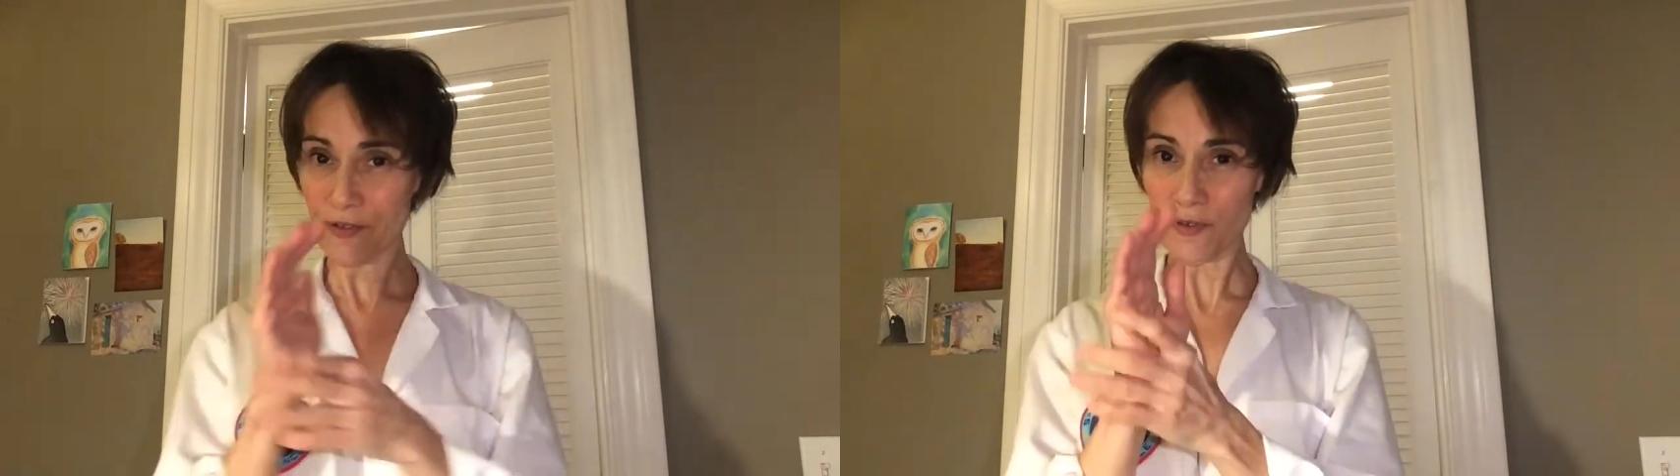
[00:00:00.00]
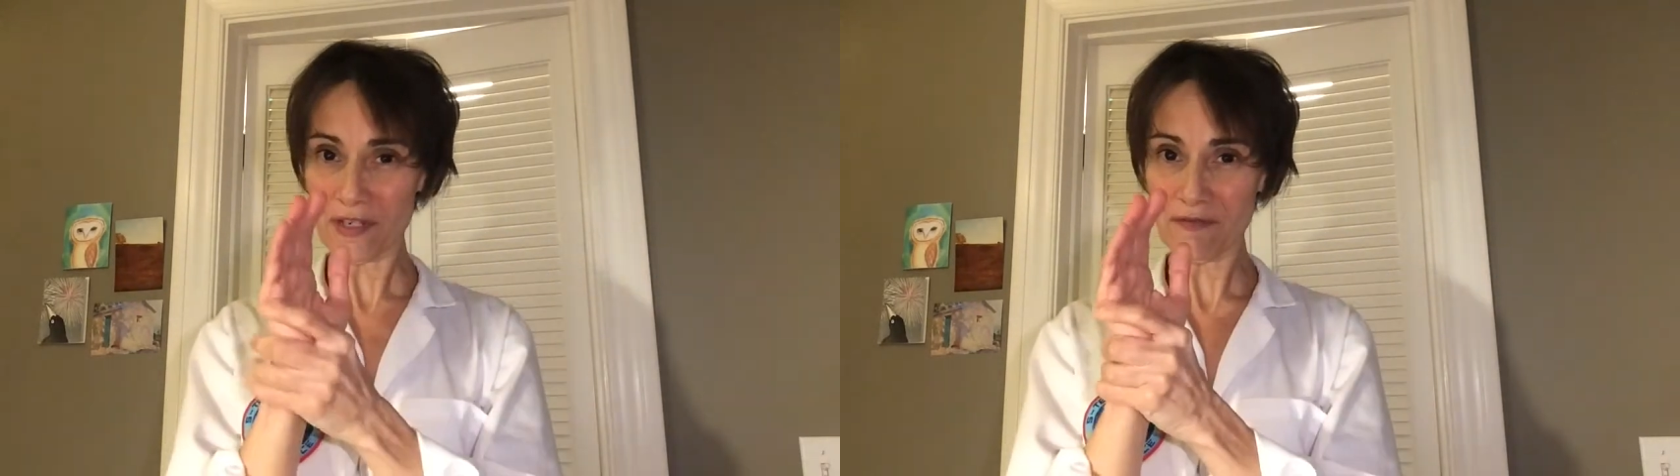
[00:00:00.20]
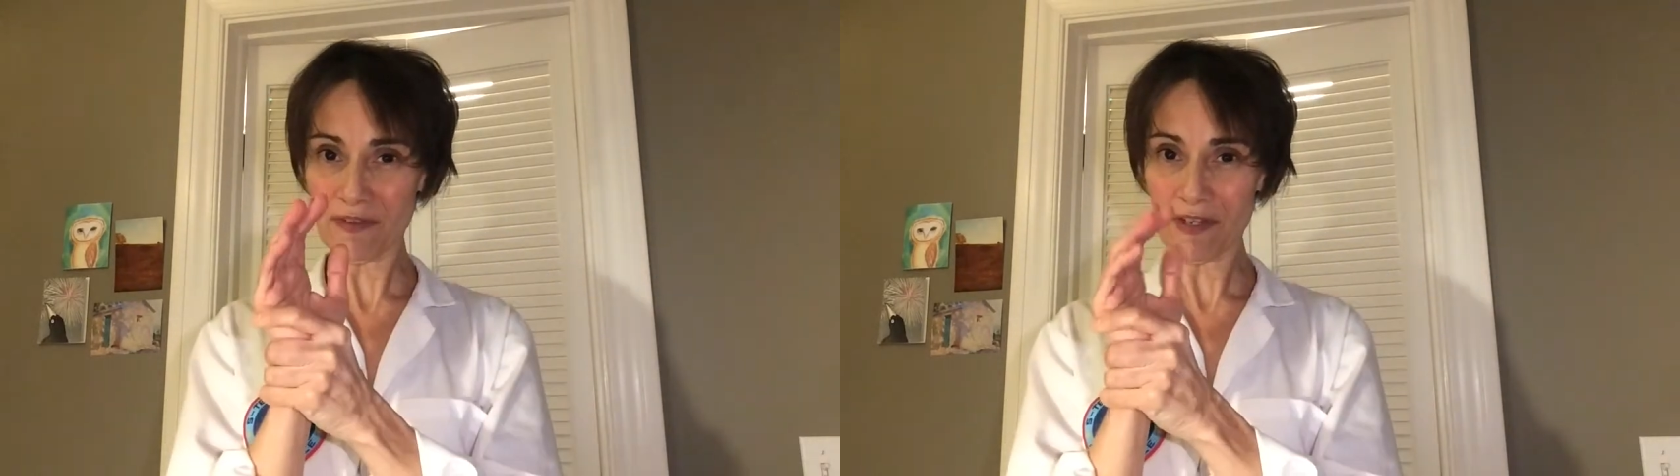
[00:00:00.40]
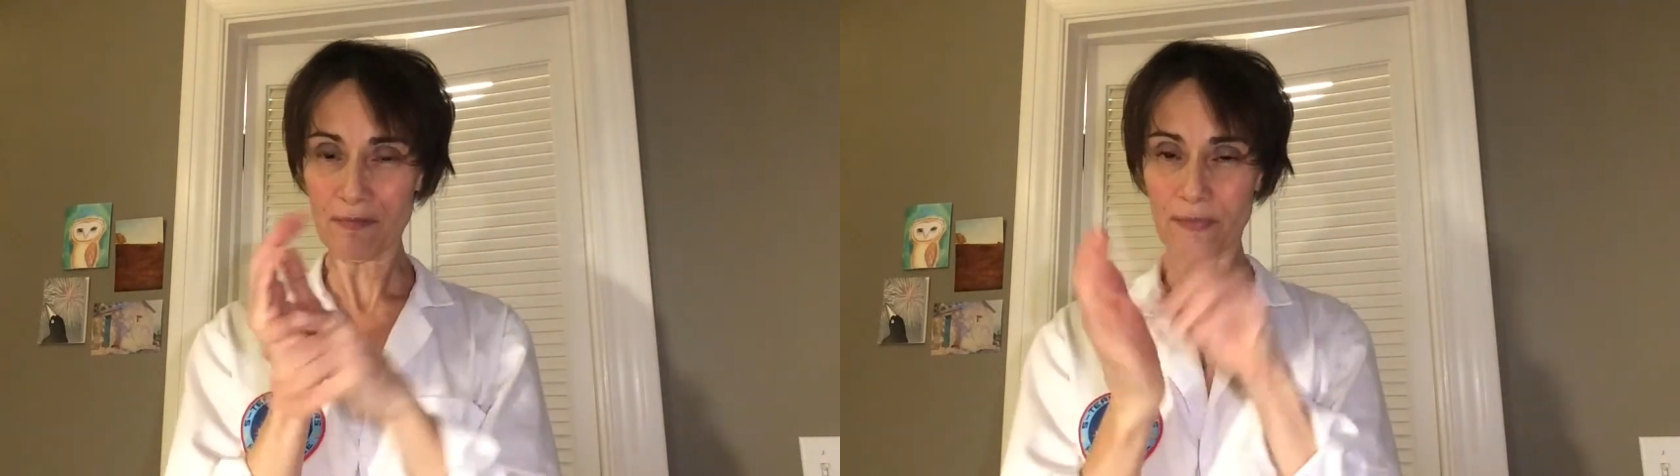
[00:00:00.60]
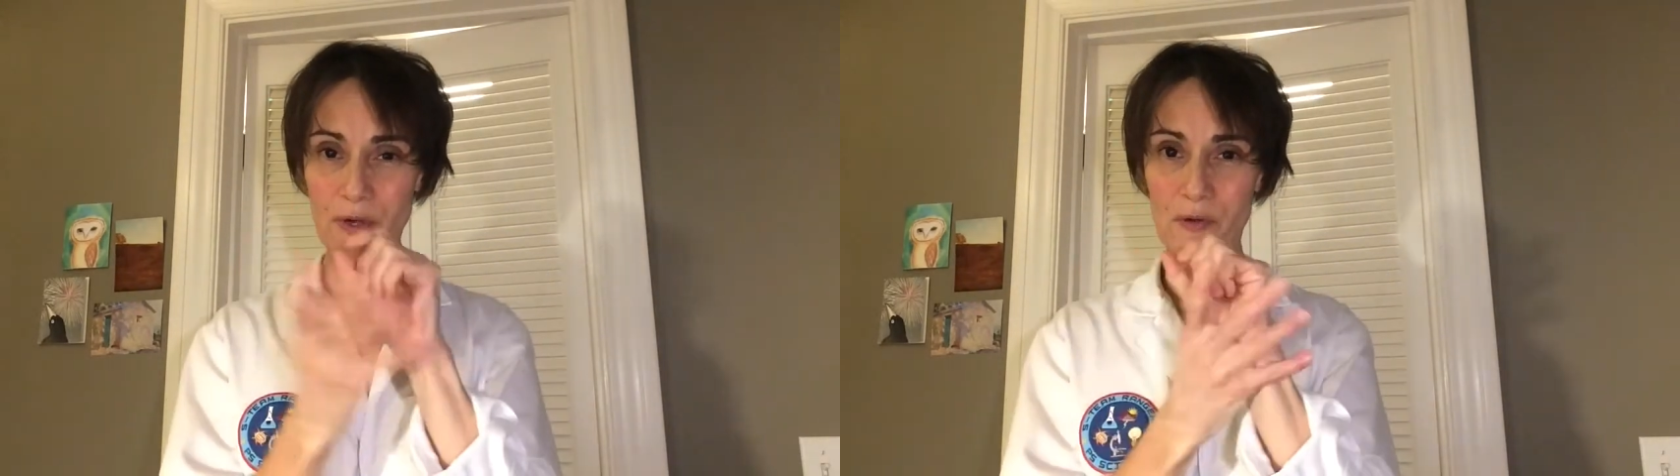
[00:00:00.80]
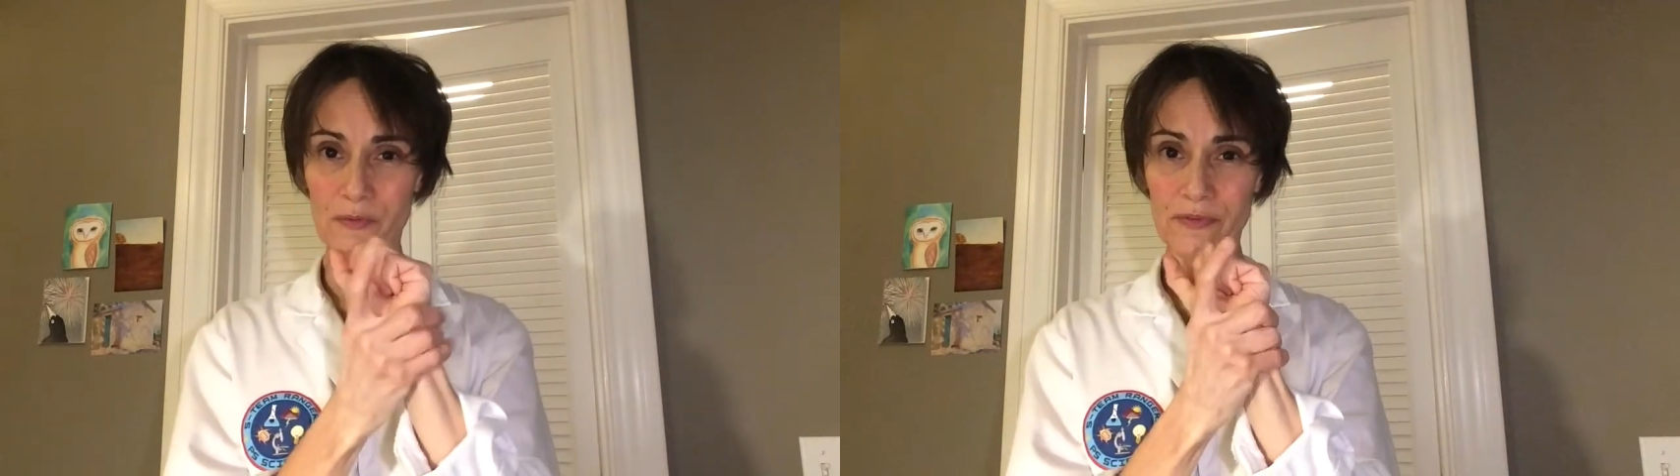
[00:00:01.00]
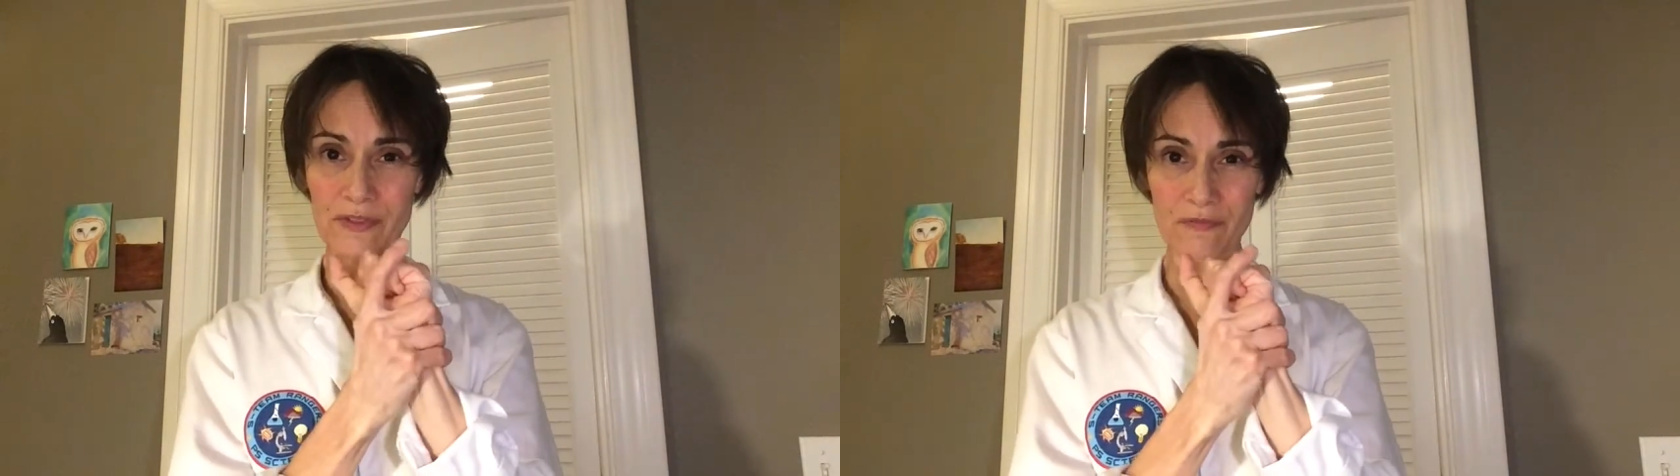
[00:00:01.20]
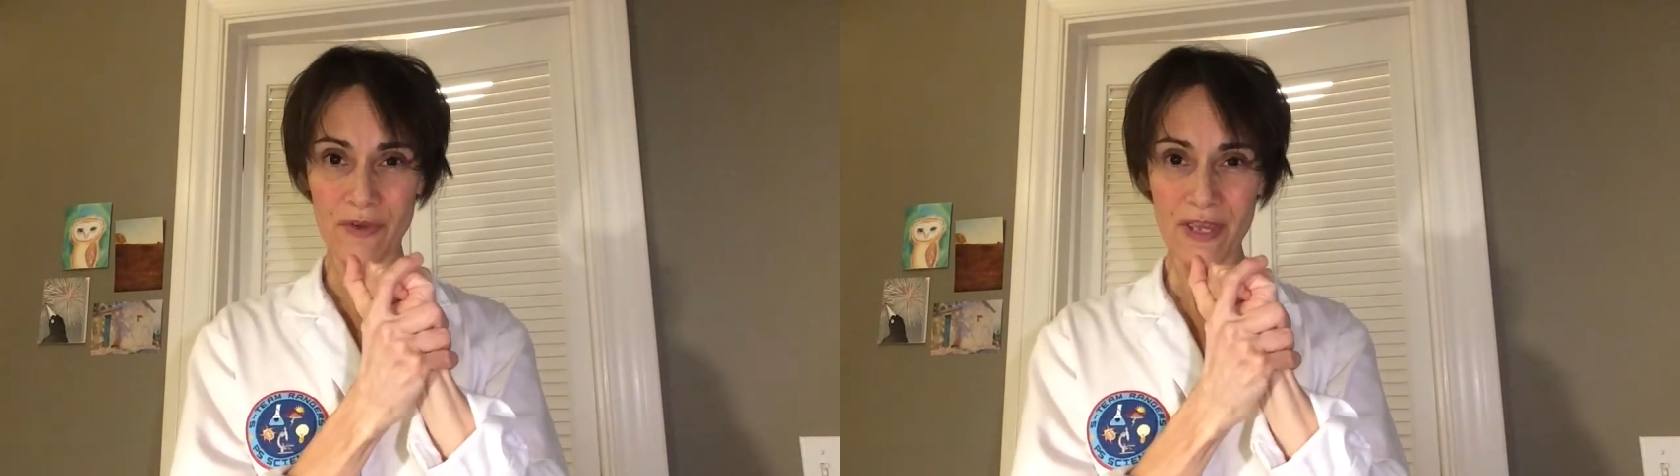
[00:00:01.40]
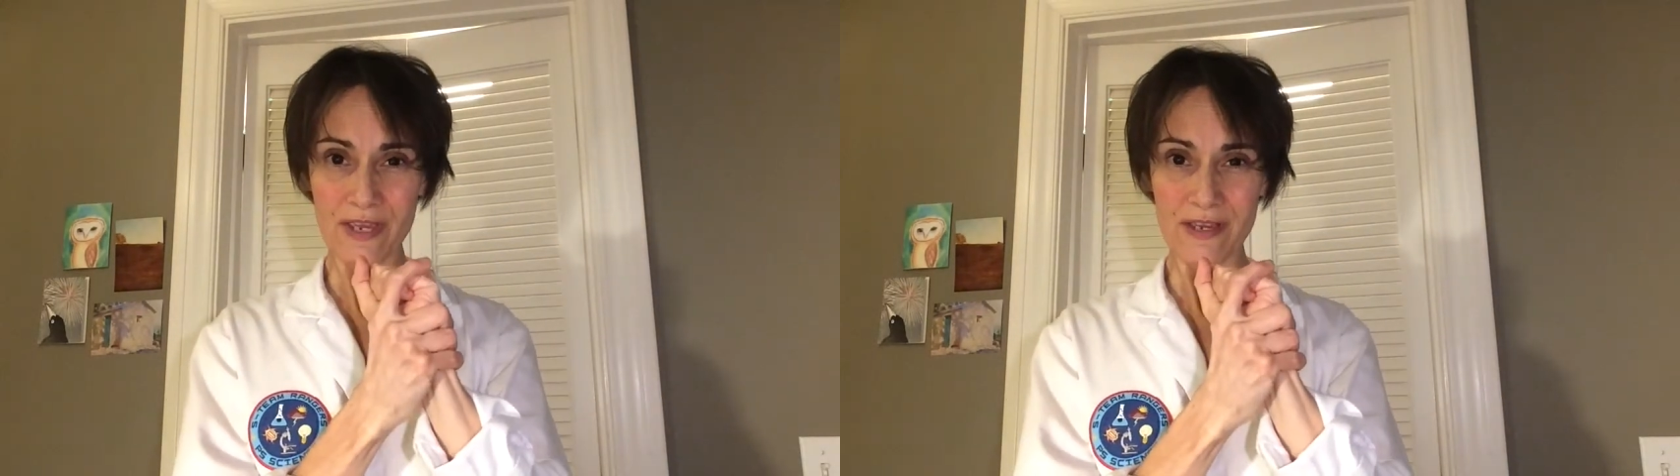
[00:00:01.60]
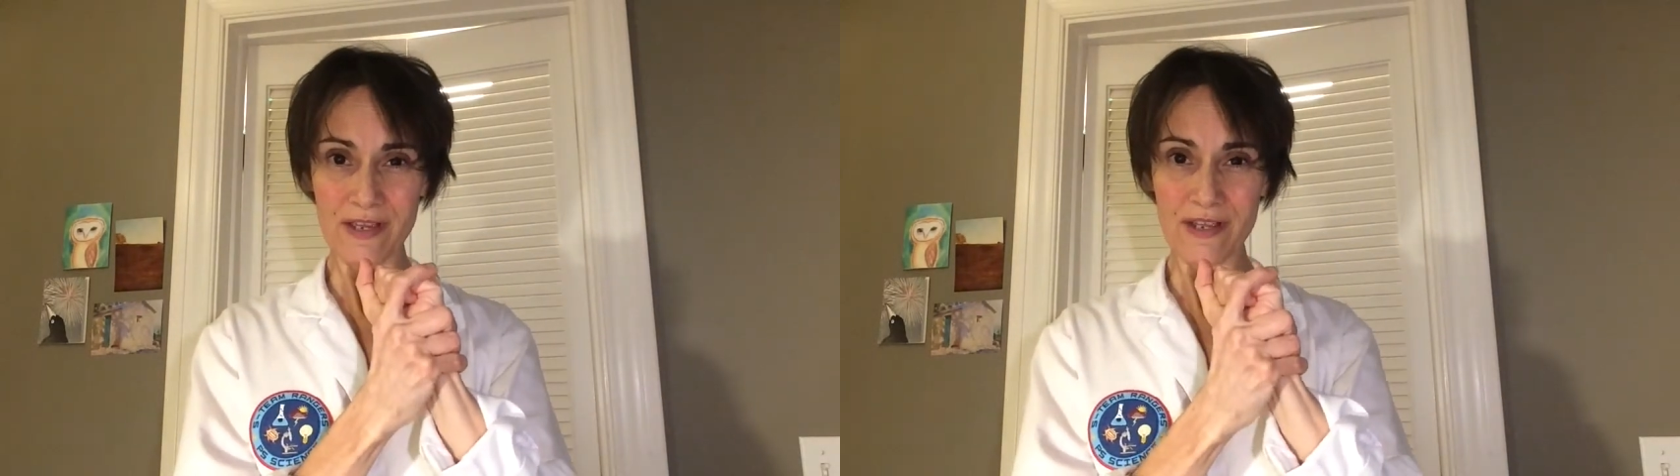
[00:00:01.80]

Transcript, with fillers: you can feel bones, right?